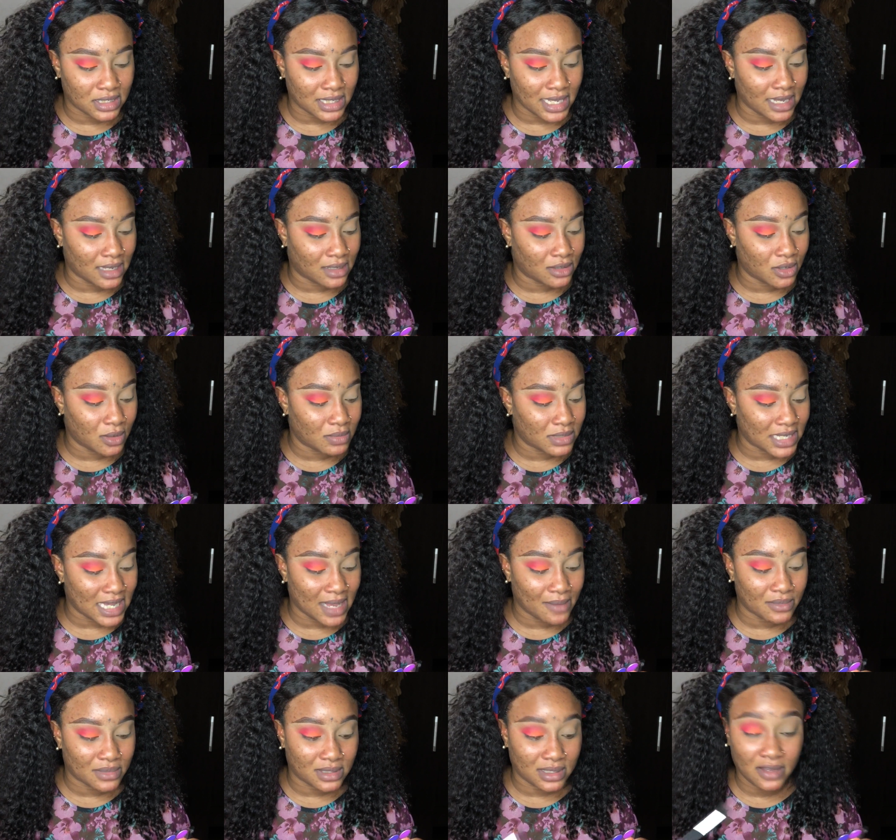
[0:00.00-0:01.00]
Like
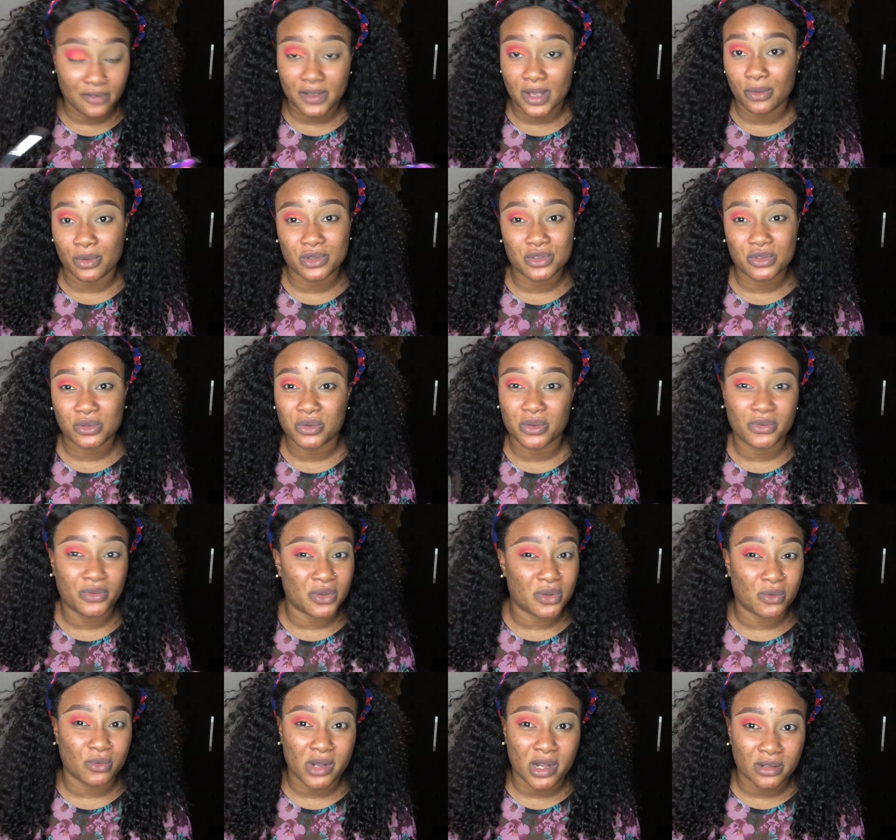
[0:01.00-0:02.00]
sometimes if I want to go for a
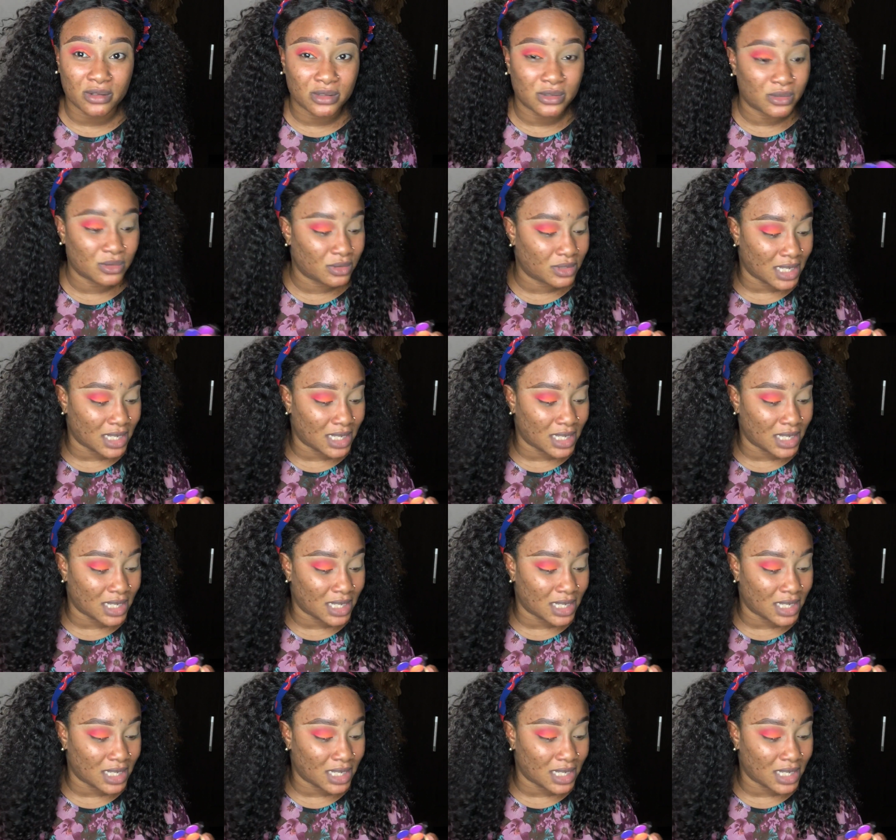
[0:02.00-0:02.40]
wild look,